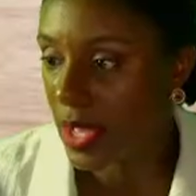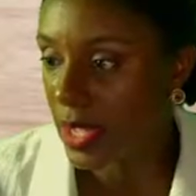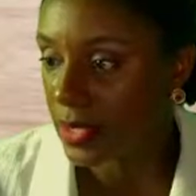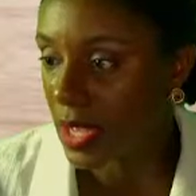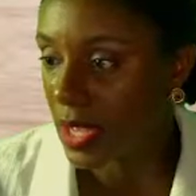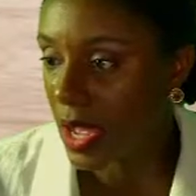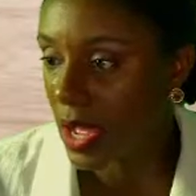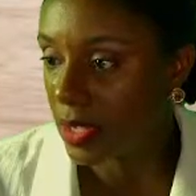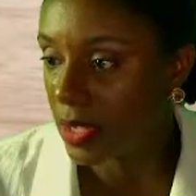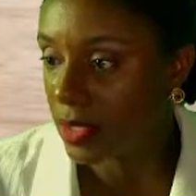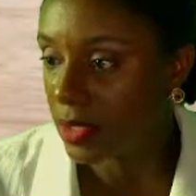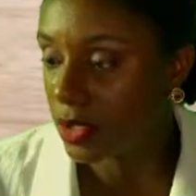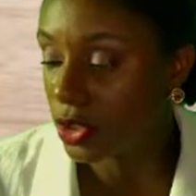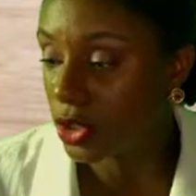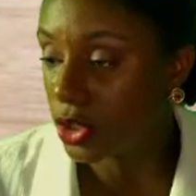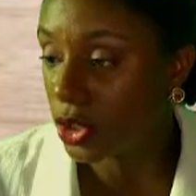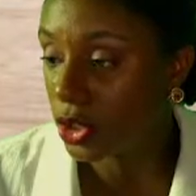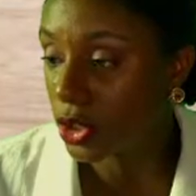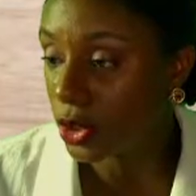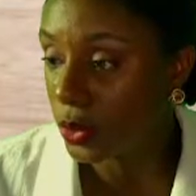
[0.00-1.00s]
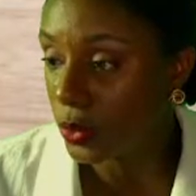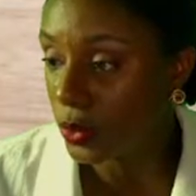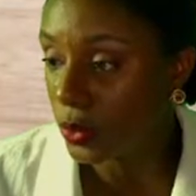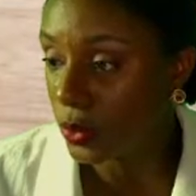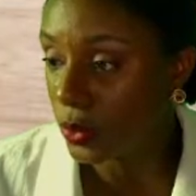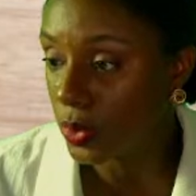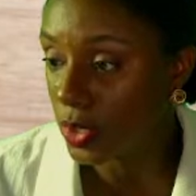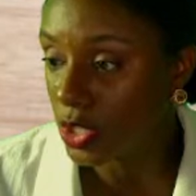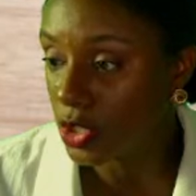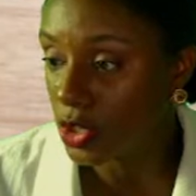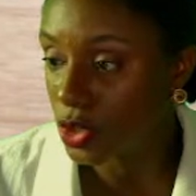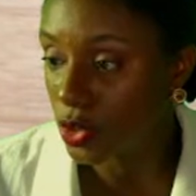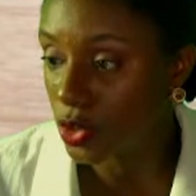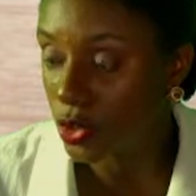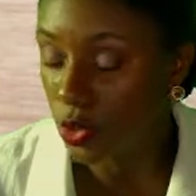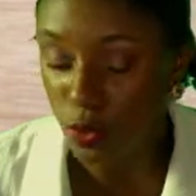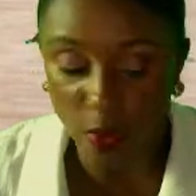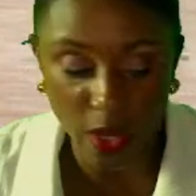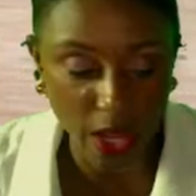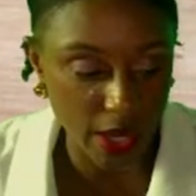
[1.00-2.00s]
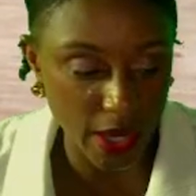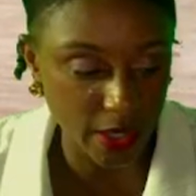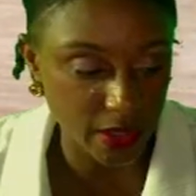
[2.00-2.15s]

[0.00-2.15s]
angle Q is 2x